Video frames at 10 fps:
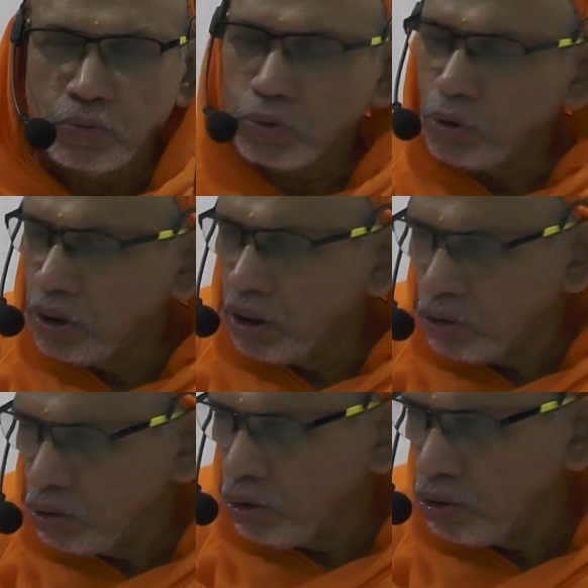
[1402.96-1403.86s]
So there
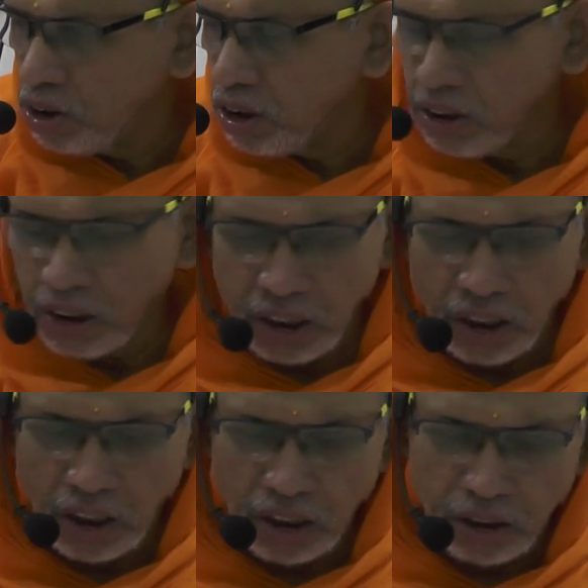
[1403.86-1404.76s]
is no such
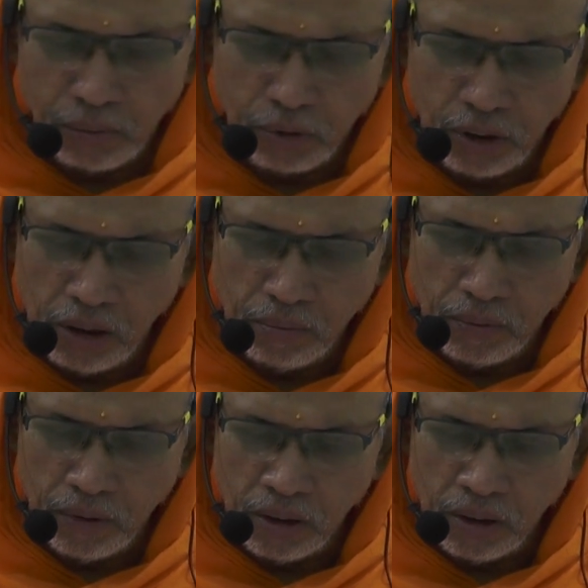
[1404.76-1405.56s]
eternal deep sleep.